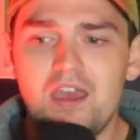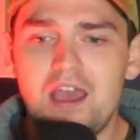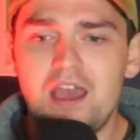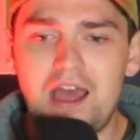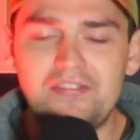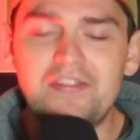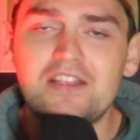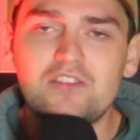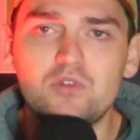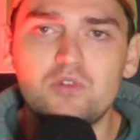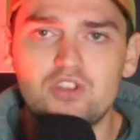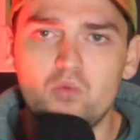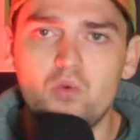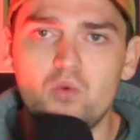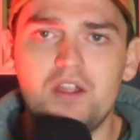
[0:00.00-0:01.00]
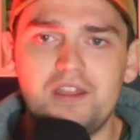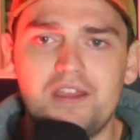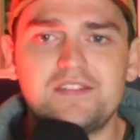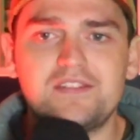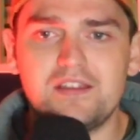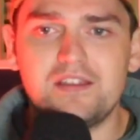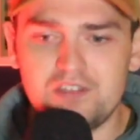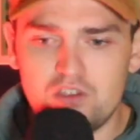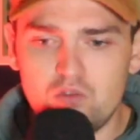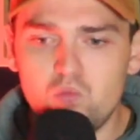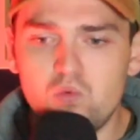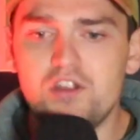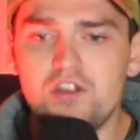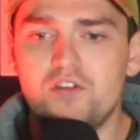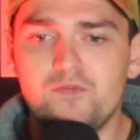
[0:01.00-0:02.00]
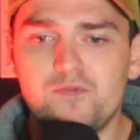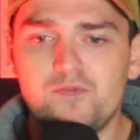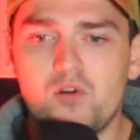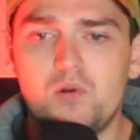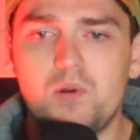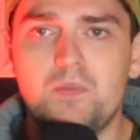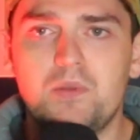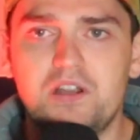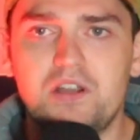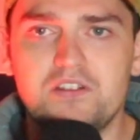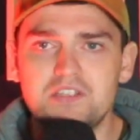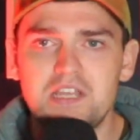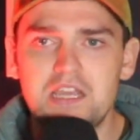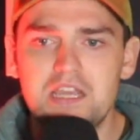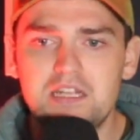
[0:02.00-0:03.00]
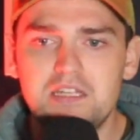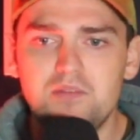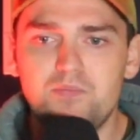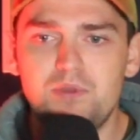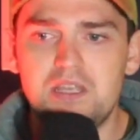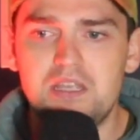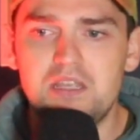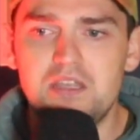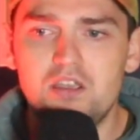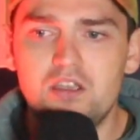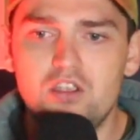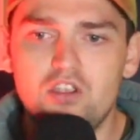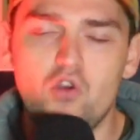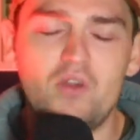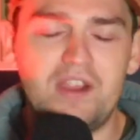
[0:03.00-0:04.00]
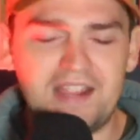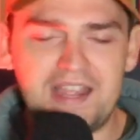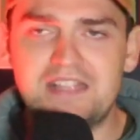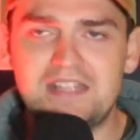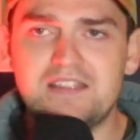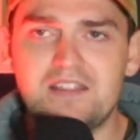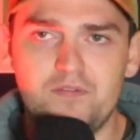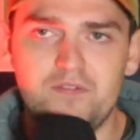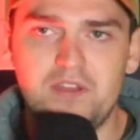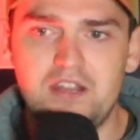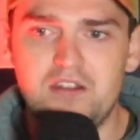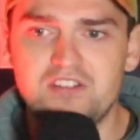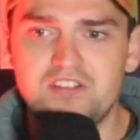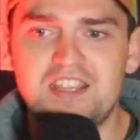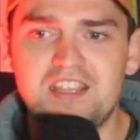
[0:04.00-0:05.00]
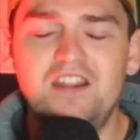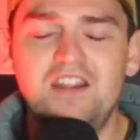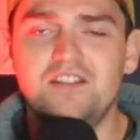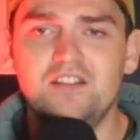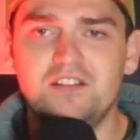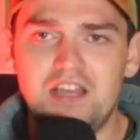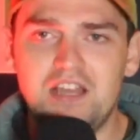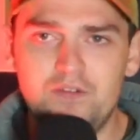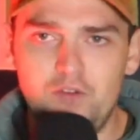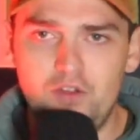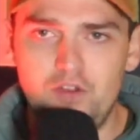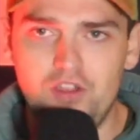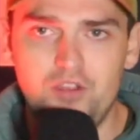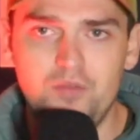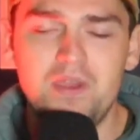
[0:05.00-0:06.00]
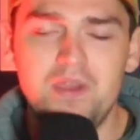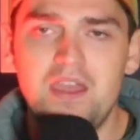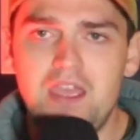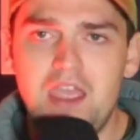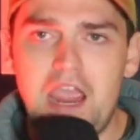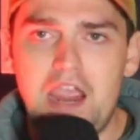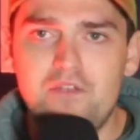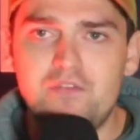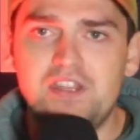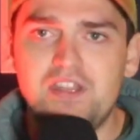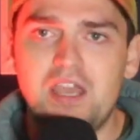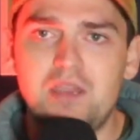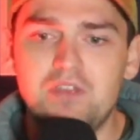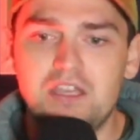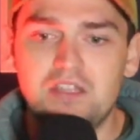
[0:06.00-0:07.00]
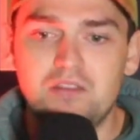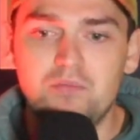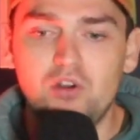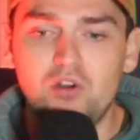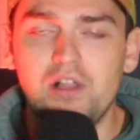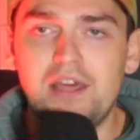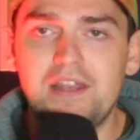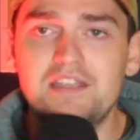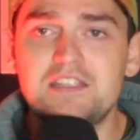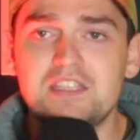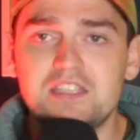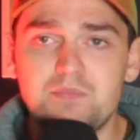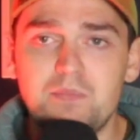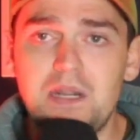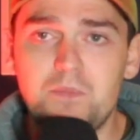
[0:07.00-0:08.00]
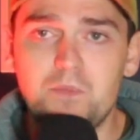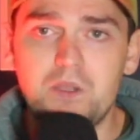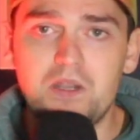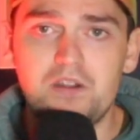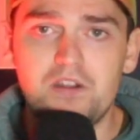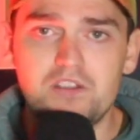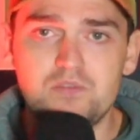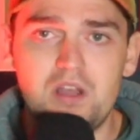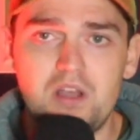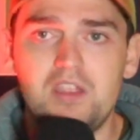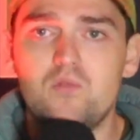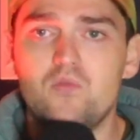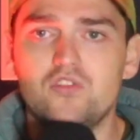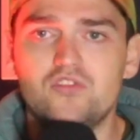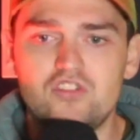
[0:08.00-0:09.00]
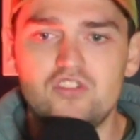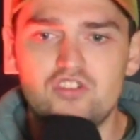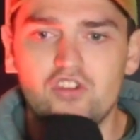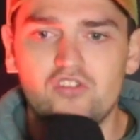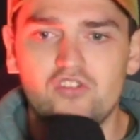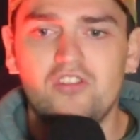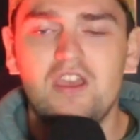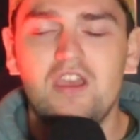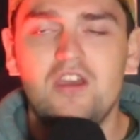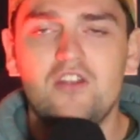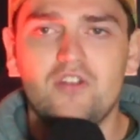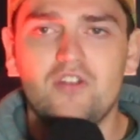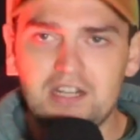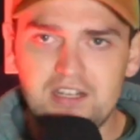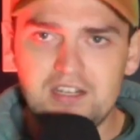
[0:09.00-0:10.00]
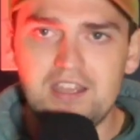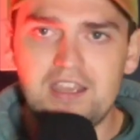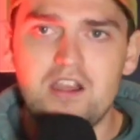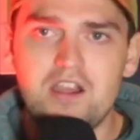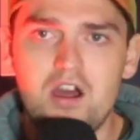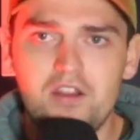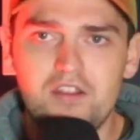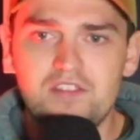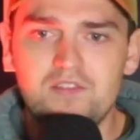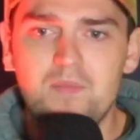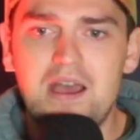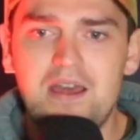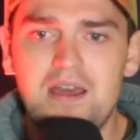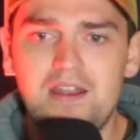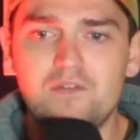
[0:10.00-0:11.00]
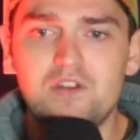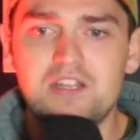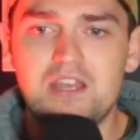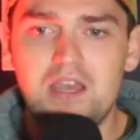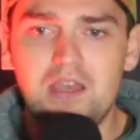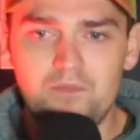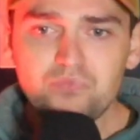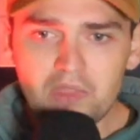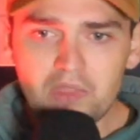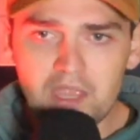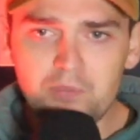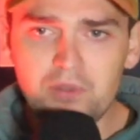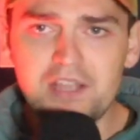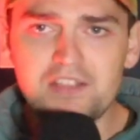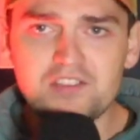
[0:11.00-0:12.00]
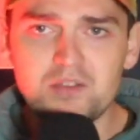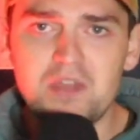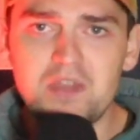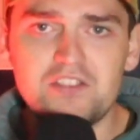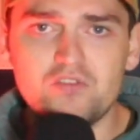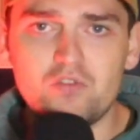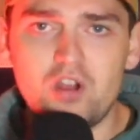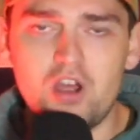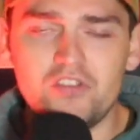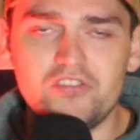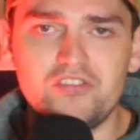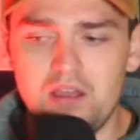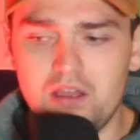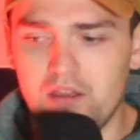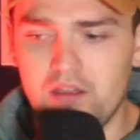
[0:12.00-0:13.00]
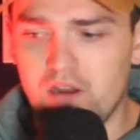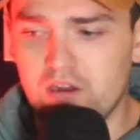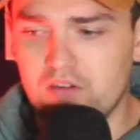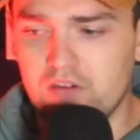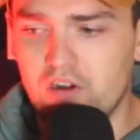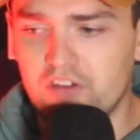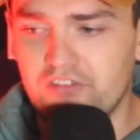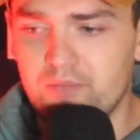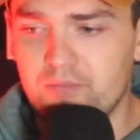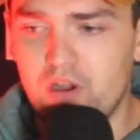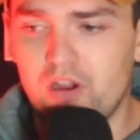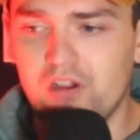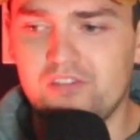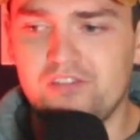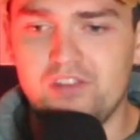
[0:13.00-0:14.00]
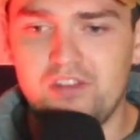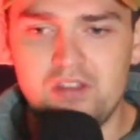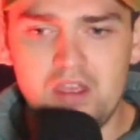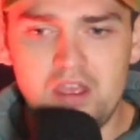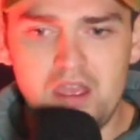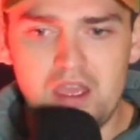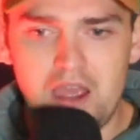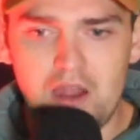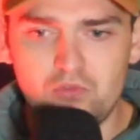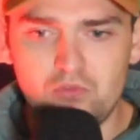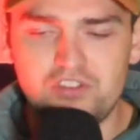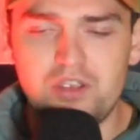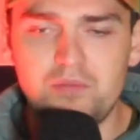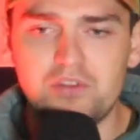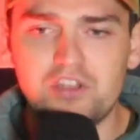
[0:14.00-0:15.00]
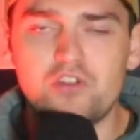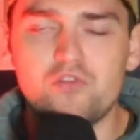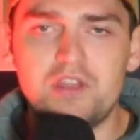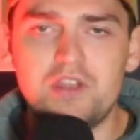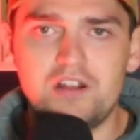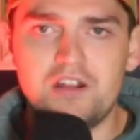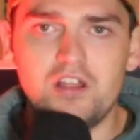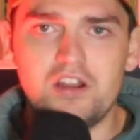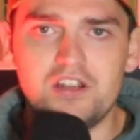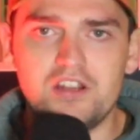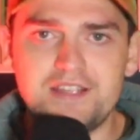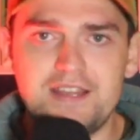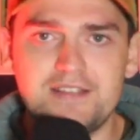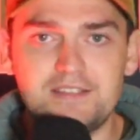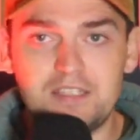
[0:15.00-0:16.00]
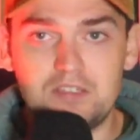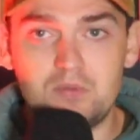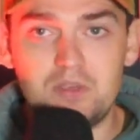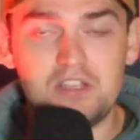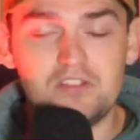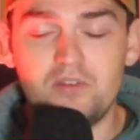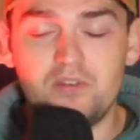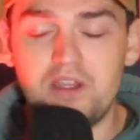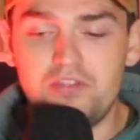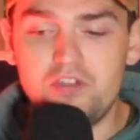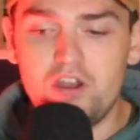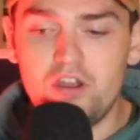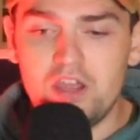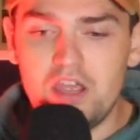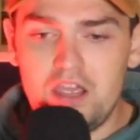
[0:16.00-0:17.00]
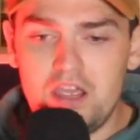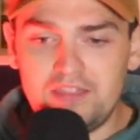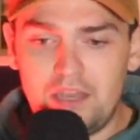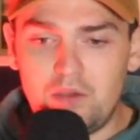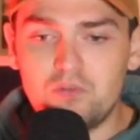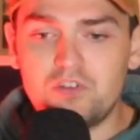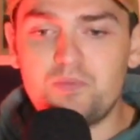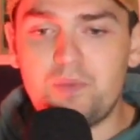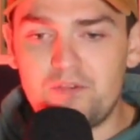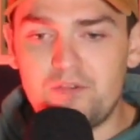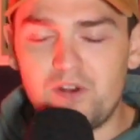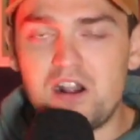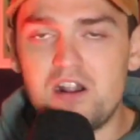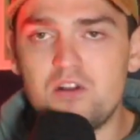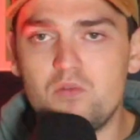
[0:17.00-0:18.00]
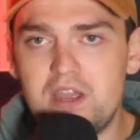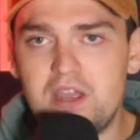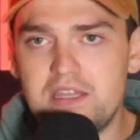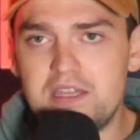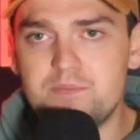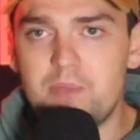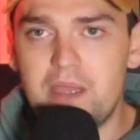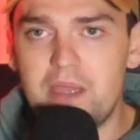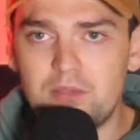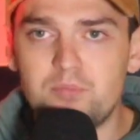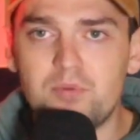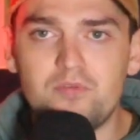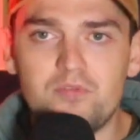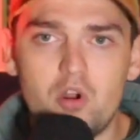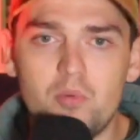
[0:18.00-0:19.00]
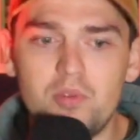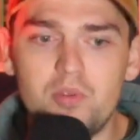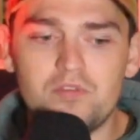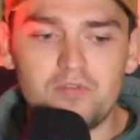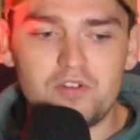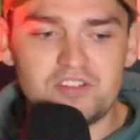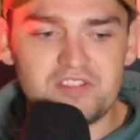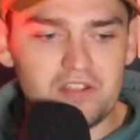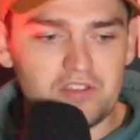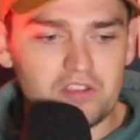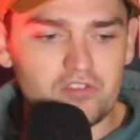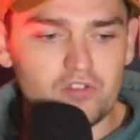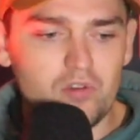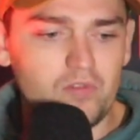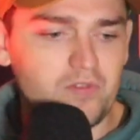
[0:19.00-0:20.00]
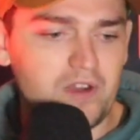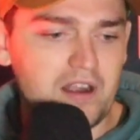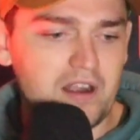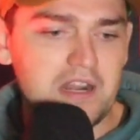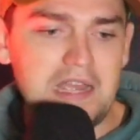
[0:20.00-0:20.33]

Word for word: And that's what you want at Celtic. You want your forward players to be going at the defenders, scaring the life out of them every time you get the ball. And he's a smart player as well. He wasn't just trying to take on his man every time. He played some nice crosses across the box and, and was able to create a lot of chances as well. So I thought that was by far and away his best performance for Celtic so far.